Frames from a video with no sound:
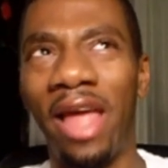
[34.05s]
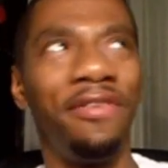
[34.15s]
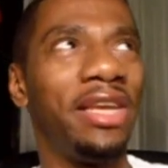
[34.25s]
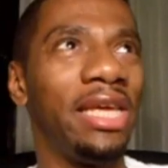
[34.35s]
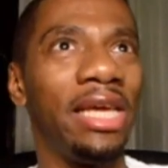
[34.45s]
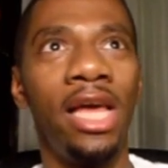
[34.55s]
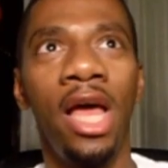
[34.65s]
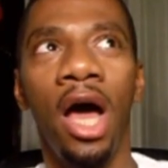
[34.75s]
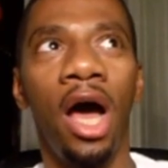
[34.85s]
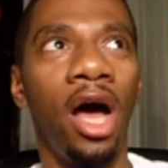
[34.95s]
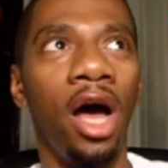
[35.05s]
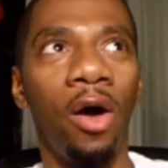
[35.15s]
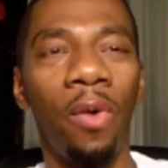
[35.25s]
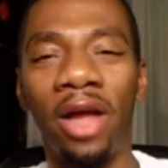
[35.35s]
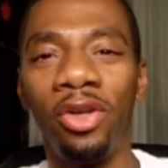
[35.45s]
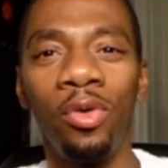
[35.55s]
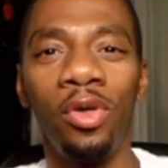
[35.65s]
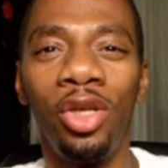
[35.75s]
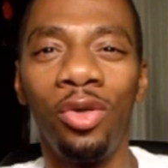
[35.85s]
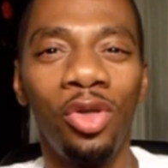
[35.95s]
I even did, I
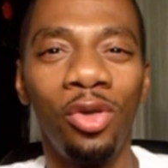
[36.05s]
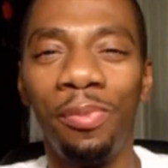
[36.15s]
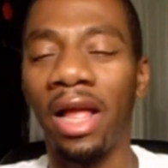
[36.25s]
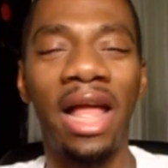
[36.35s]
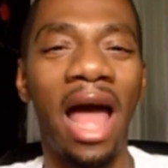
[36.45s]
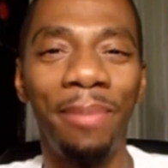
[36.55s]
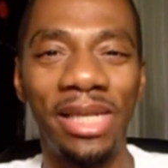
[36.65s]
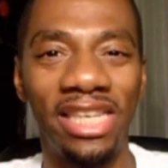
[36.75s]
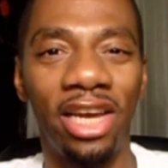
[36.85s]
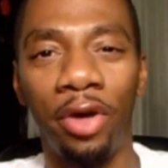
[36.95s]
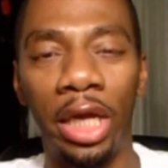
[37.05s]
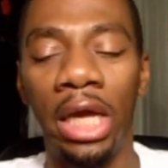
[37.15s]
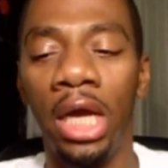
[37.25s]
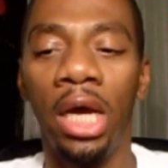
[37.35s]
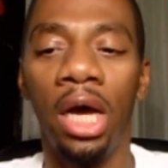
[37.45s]
do a YouTube commentary